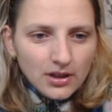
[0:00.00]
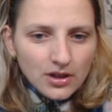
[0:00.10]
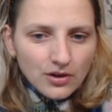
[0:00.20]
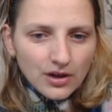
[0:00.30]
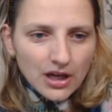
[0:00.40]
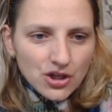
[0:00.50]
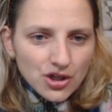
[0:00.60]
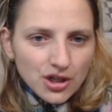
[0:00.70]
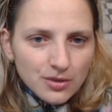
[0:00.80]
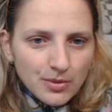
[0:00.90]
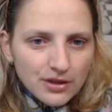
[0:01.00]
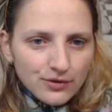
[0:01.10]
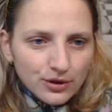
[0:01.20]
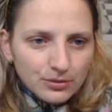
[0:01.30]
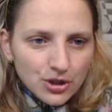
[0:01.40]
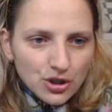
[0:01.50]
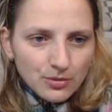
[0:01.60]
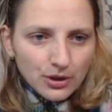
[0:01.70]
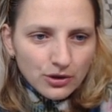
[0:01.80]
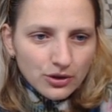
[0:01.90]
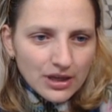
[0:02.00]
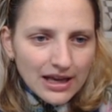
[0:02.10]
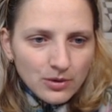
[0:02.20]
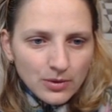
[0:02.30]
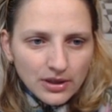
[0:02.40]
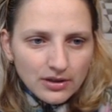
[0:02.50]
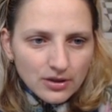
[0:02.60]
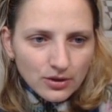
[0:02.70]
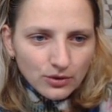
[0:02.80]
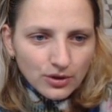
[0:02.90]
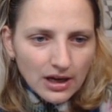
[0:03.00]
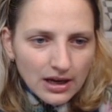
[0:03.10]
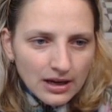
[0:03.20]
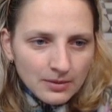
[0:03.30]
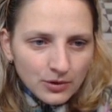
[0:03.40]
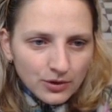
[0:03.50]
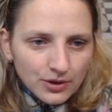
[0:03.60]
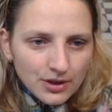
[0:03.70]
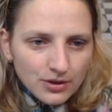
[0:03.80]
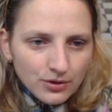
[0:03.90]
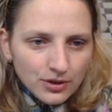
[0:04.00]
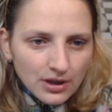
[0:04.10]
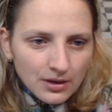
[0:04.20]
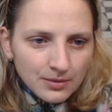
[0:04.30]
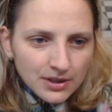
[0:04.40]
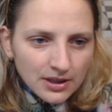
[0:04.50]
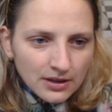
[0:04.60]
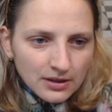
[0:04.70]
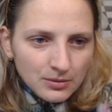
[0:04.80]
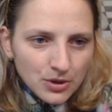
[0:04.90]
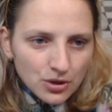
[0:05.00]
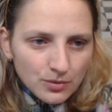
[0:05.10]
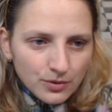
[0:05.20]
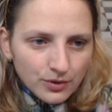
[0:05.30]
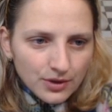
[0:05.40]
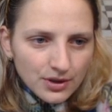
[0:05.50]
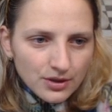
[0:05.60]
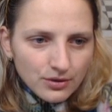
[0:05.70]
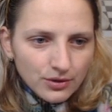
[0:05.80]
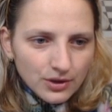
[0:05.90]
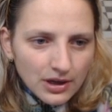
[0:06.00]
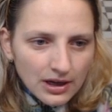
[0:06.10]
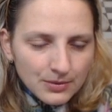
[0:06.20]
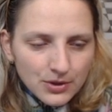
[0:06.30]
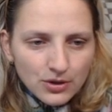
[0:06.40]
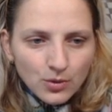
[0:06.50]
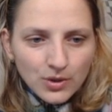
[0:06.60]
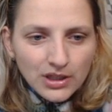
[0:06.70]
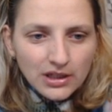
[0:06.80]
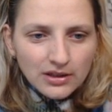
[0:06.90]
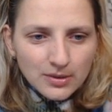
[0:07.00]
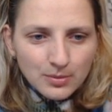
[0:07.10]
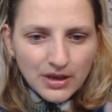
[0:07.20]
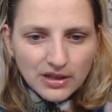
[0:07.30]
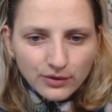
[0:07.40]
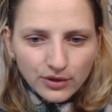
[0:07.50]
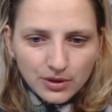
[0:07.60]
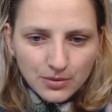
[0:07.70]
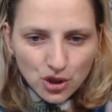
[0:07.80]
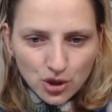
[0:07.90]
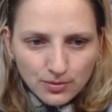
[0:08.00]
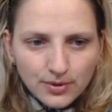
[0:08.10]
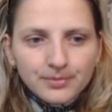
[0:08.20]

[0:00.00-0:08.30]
Okay, h6 space for the bishop, because anyway this could come, or this could come attacking the bishop, or this could come. So we need a space for the bishop.